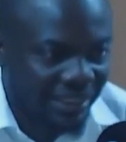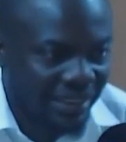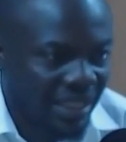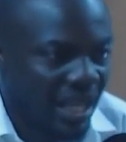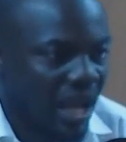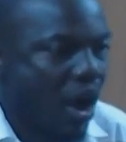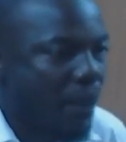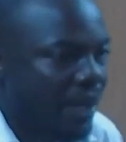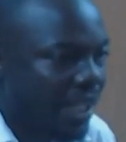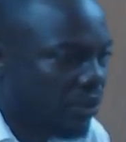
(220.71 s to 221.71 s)
Oh,
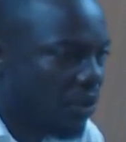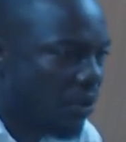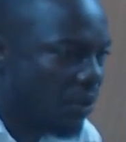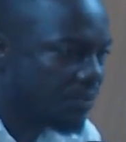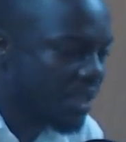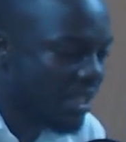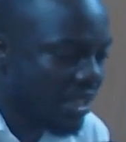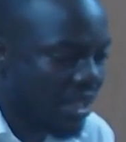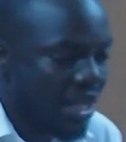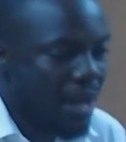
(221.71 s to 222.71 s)
Mukaso,
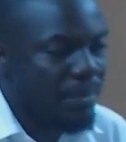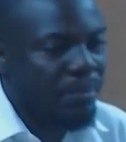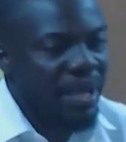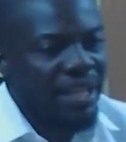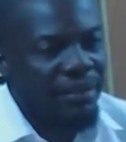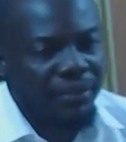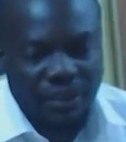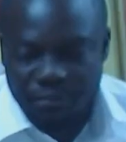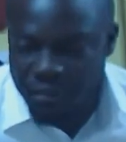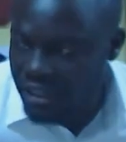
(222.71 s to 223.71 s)
M P P for the
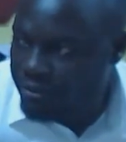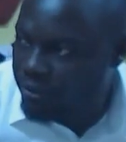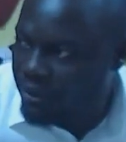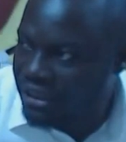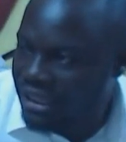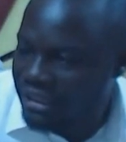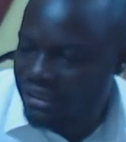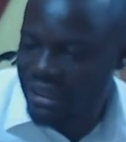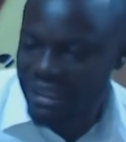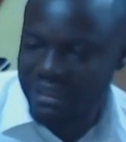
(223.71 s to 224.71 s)
first four years
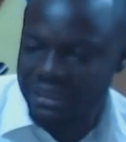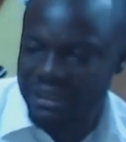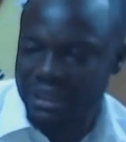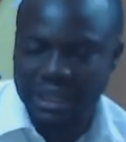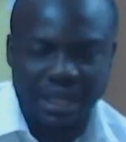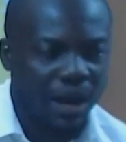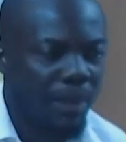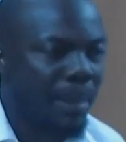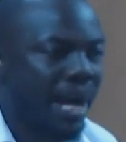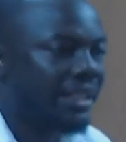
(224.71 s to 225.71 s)
into our buying
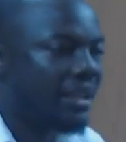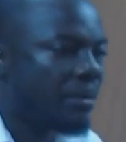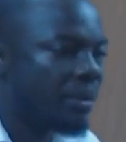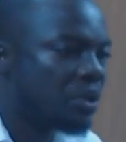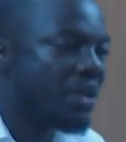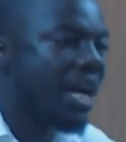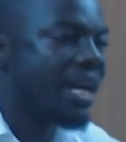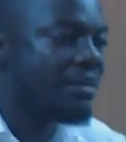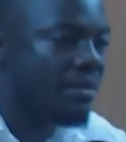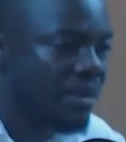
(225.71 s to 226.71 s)
the obituary
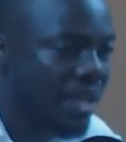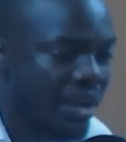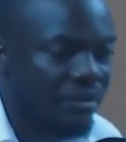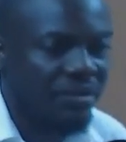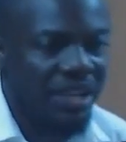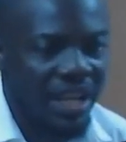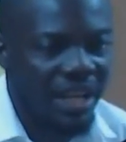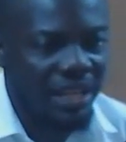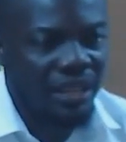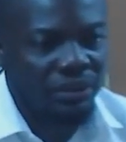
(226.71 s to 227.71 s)

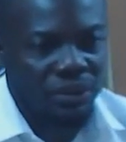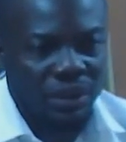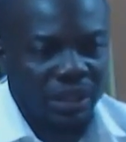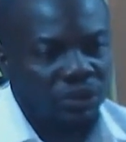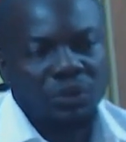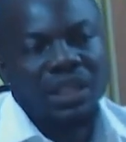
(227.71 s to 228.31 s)
to its